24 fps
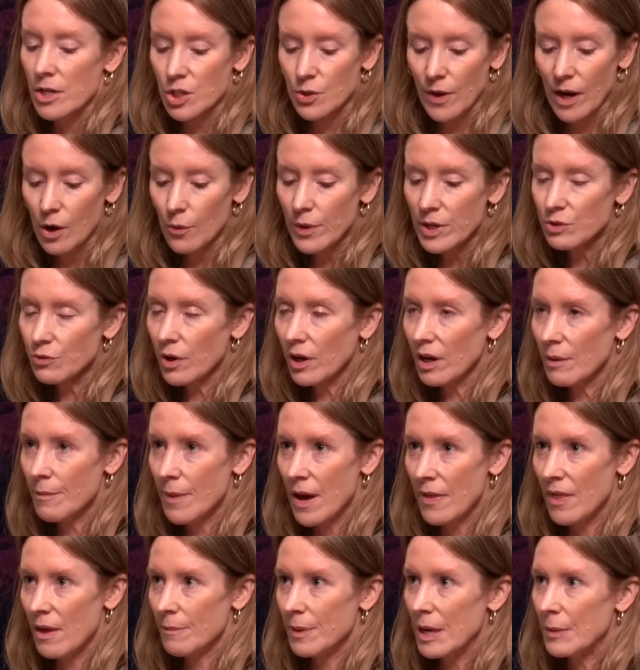So I always
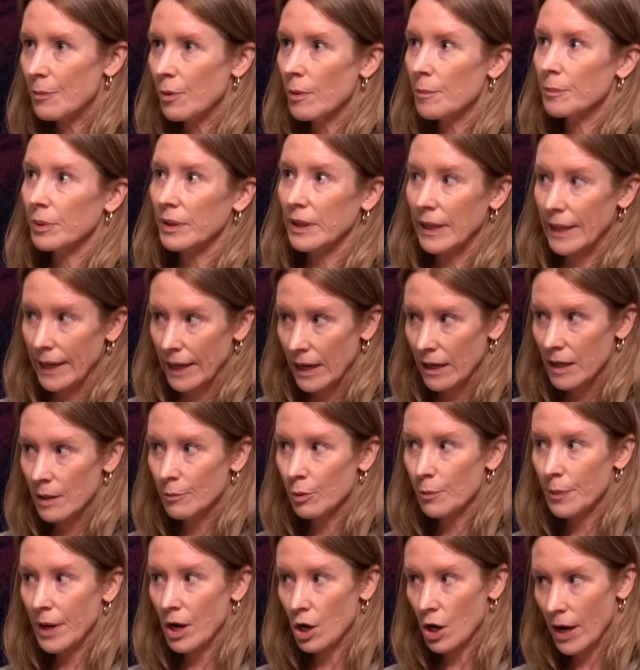recommend that people plan and
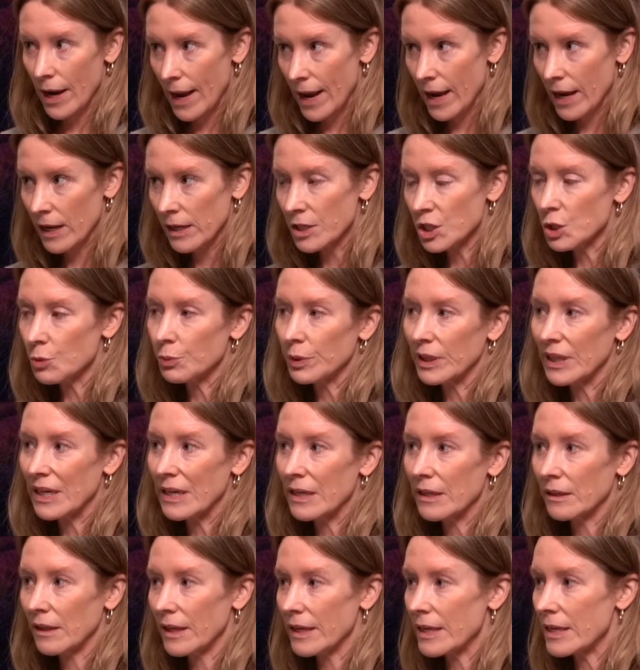prepare ahead. So
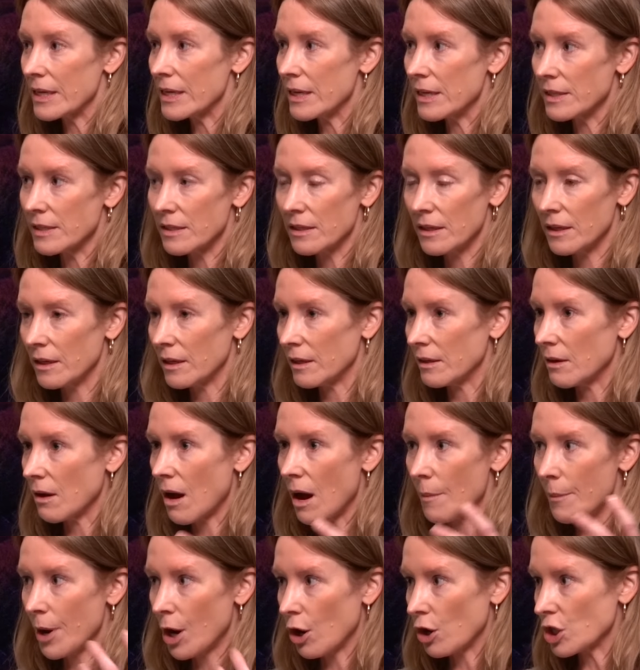bringing like easy,
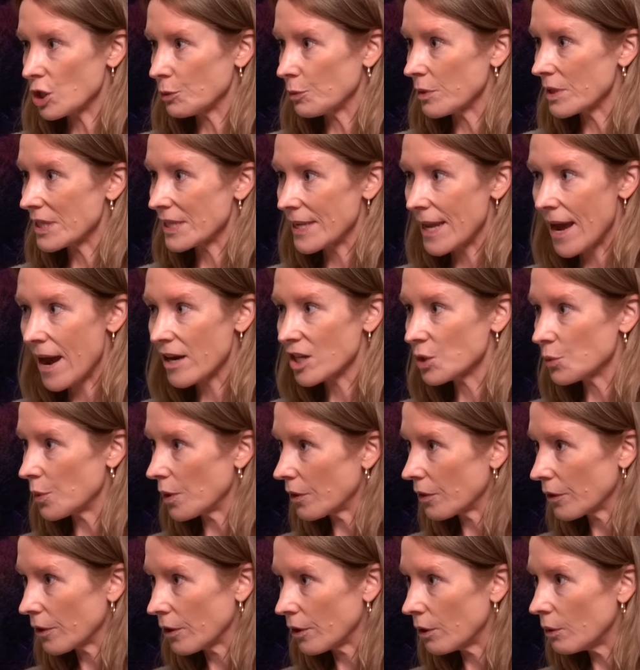non-perishable snacks
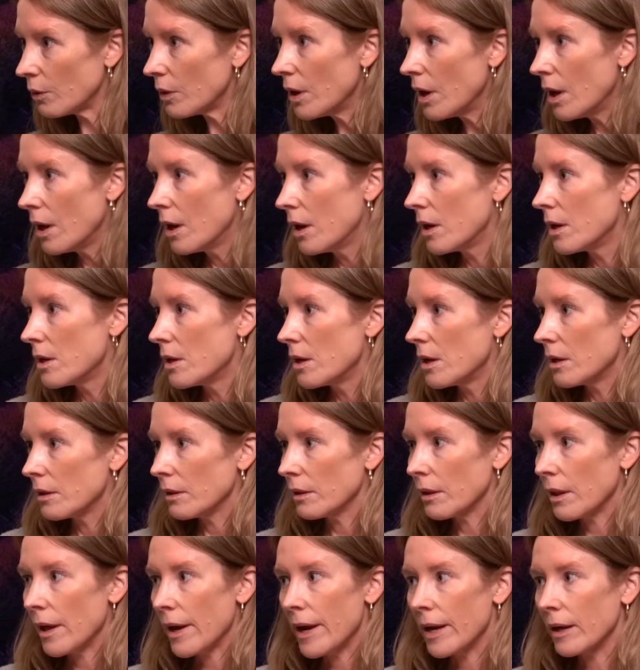with you.
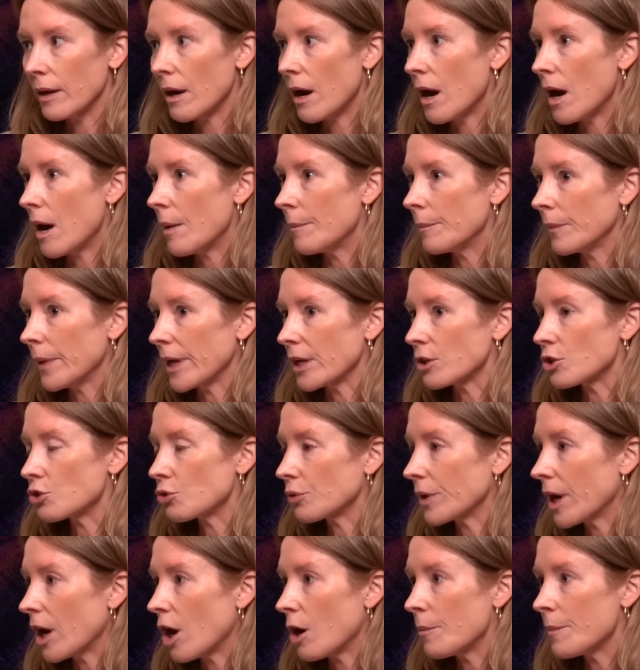Like
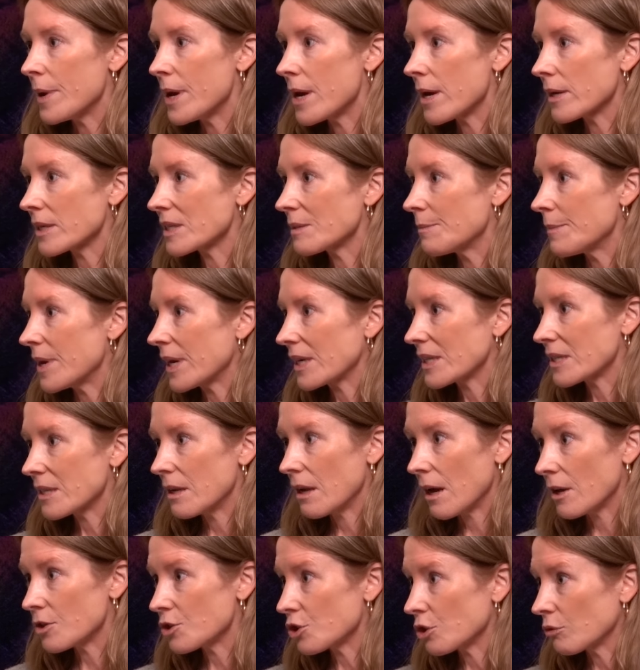trail mix, mixed
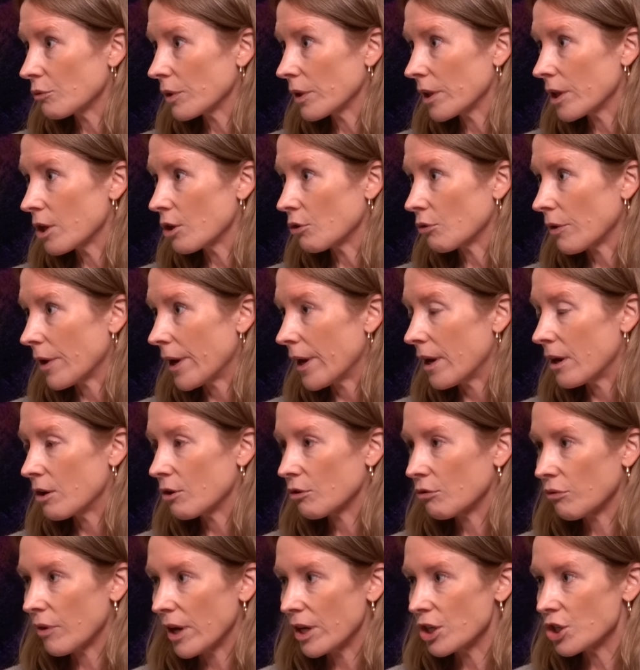nuts are really great,
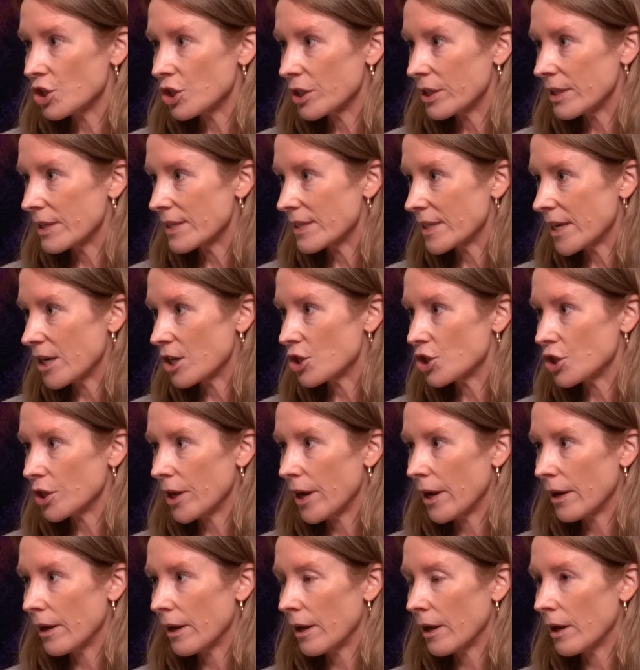crunchy,
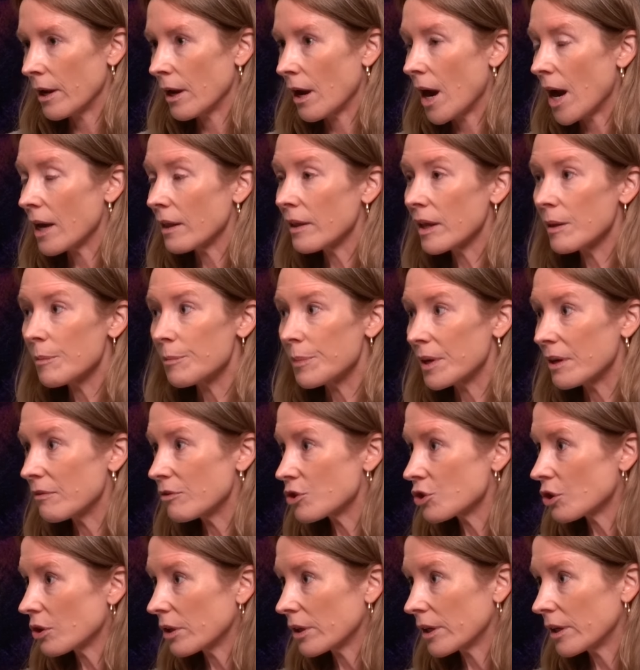satiating. I like beef
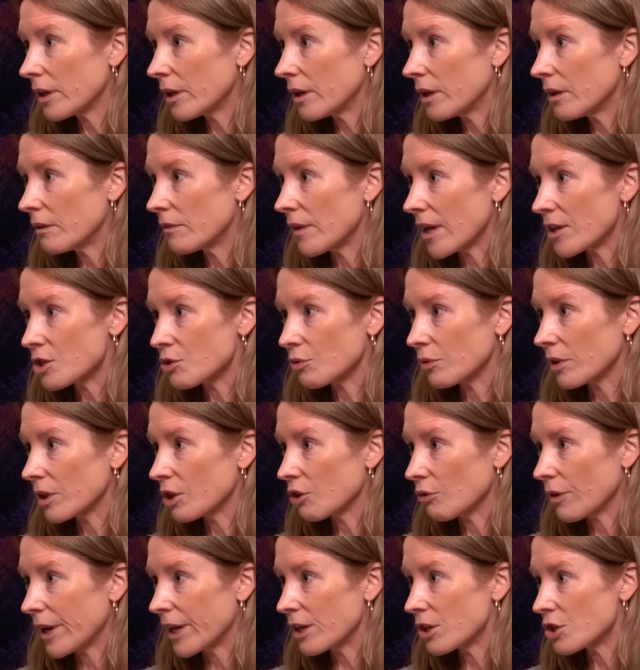jerky. That's really
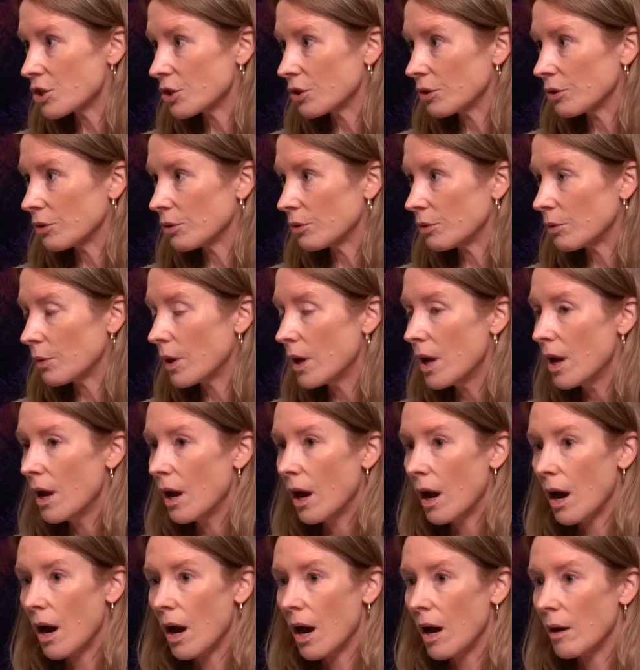great too.
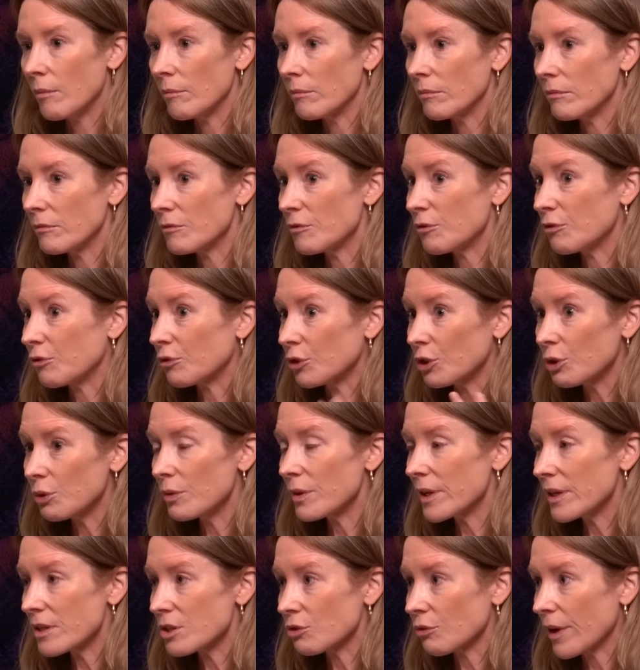
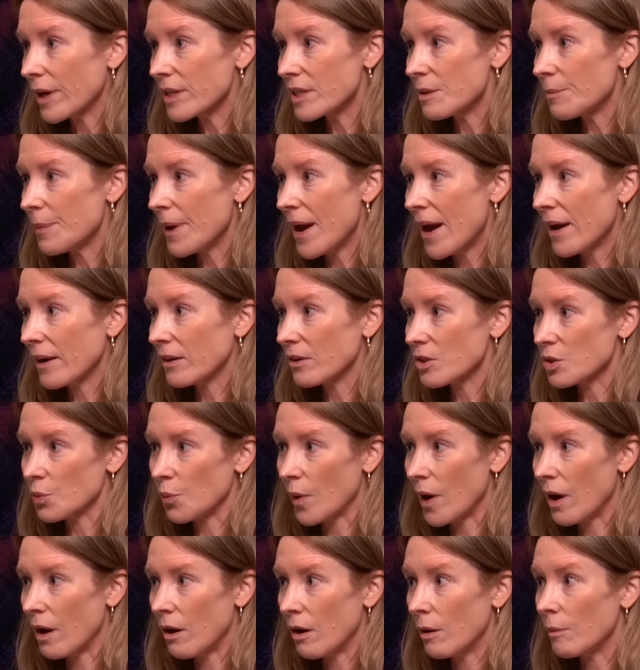Fruit is great to pack as
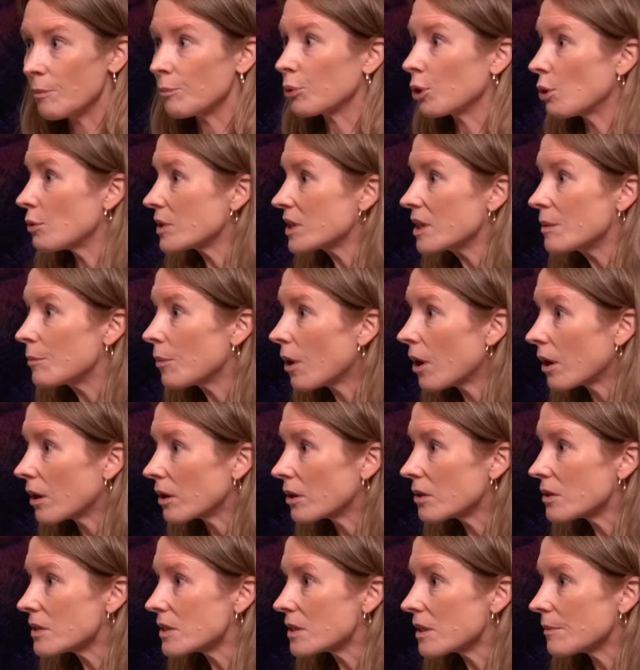well. Protein
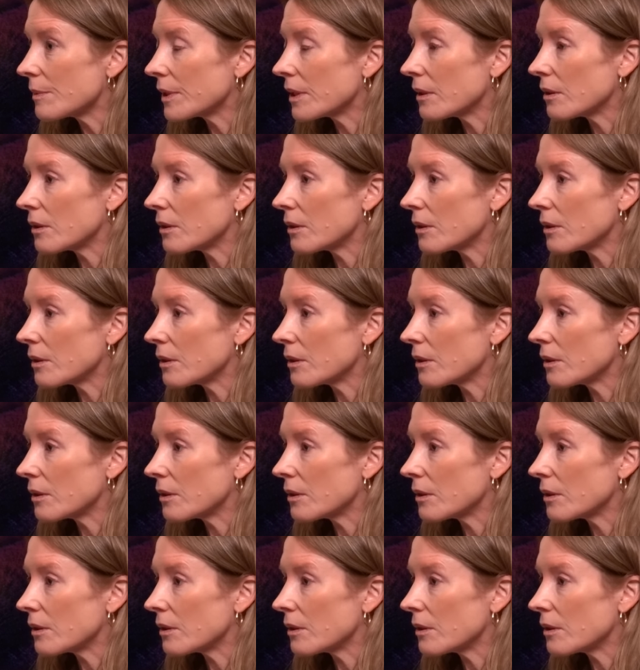bars. I mean,